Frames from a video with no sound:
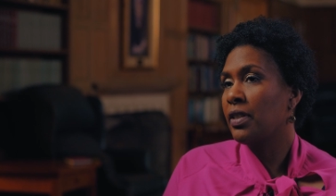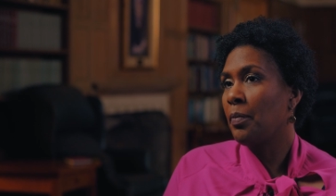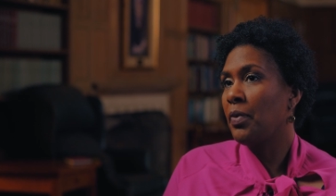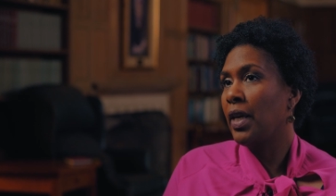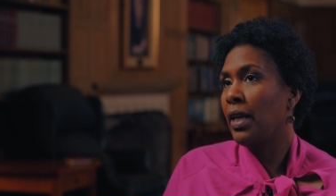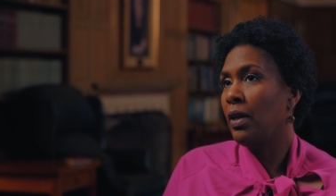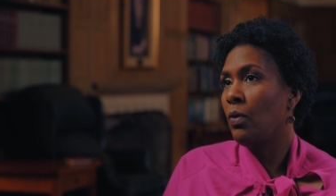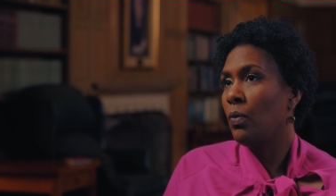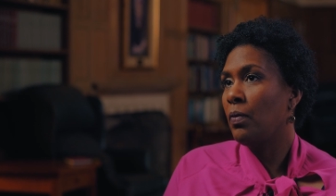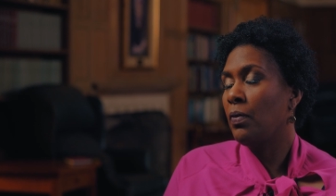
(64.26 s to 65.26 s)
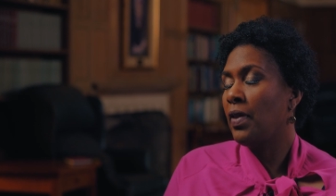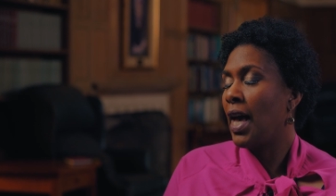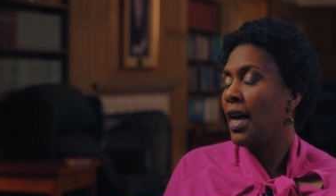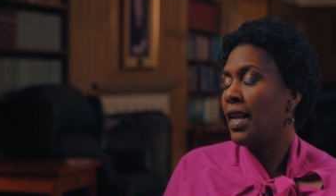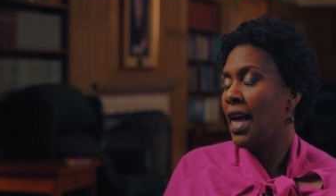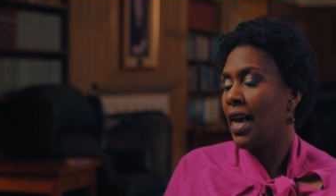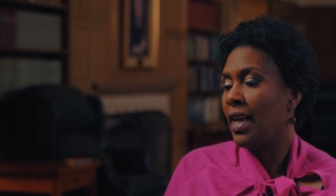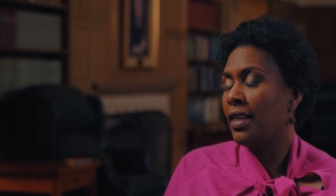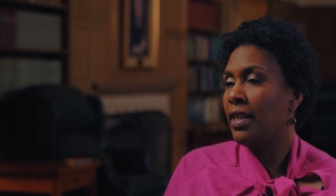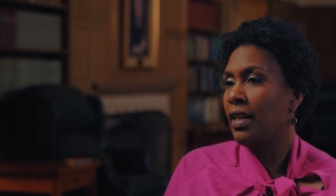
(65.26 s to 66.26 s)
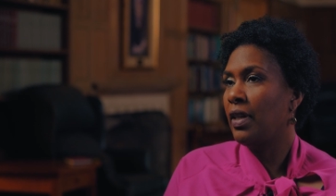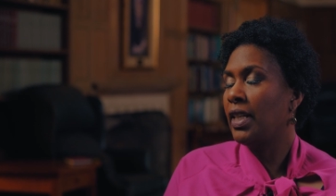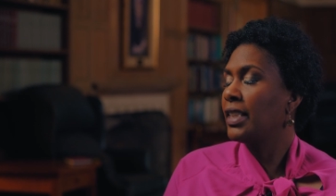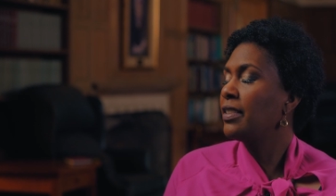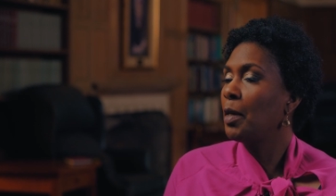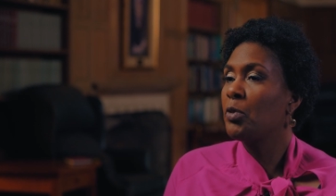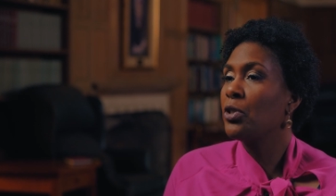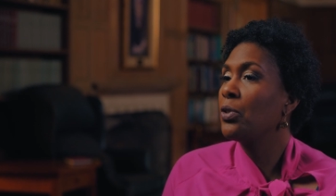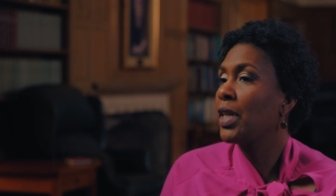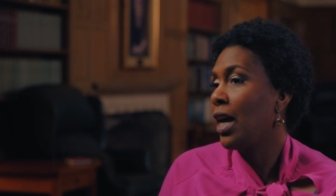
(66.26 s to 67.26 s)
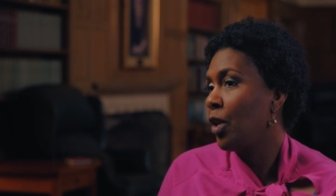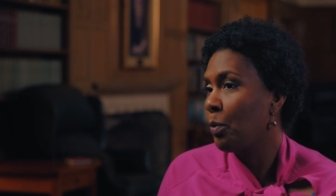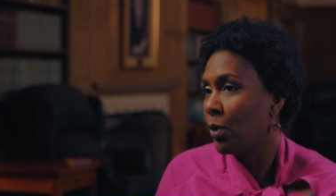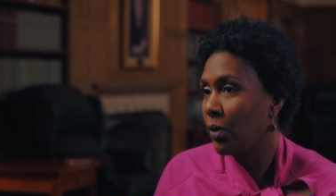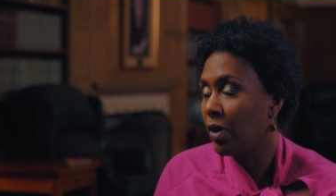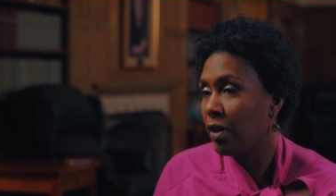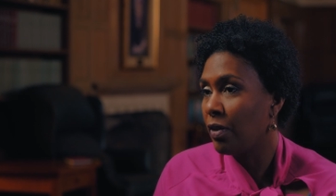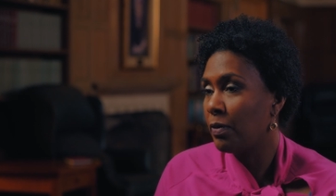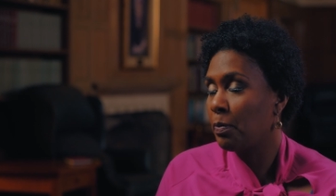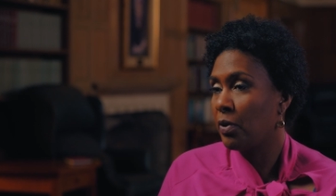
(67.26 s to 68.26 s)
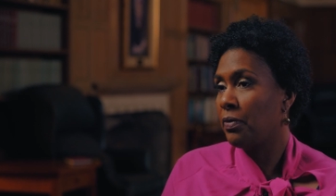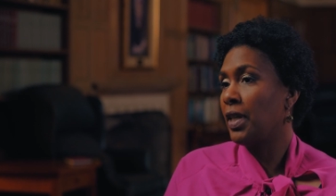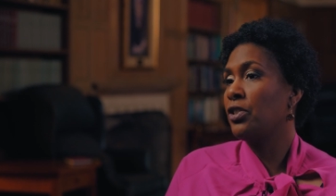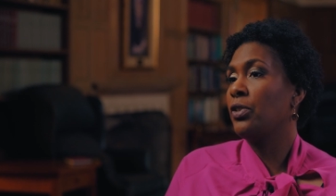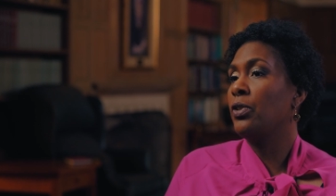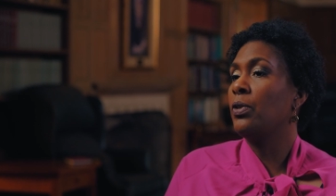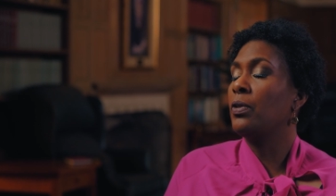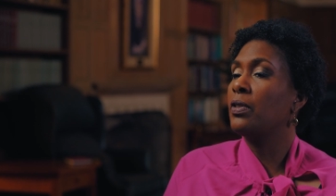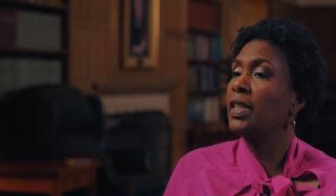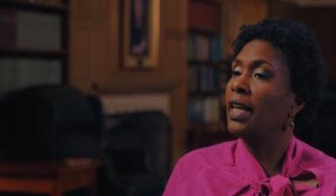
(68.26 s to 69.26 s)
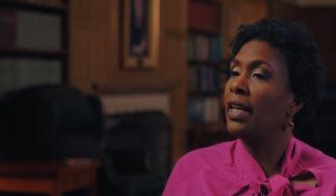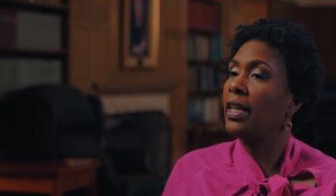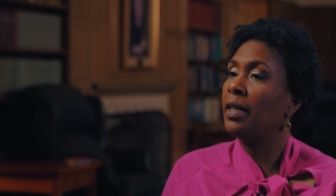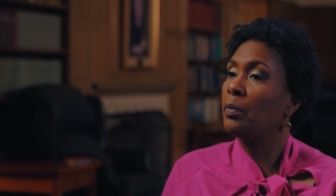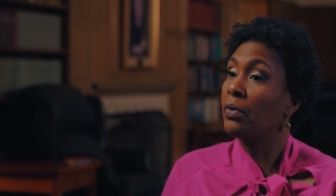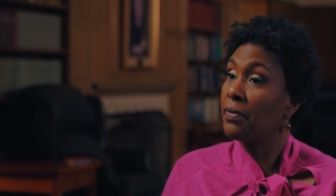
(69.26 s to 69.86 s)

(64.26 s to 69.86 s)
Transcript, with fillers: was something that had an exceptional caliber of professionals and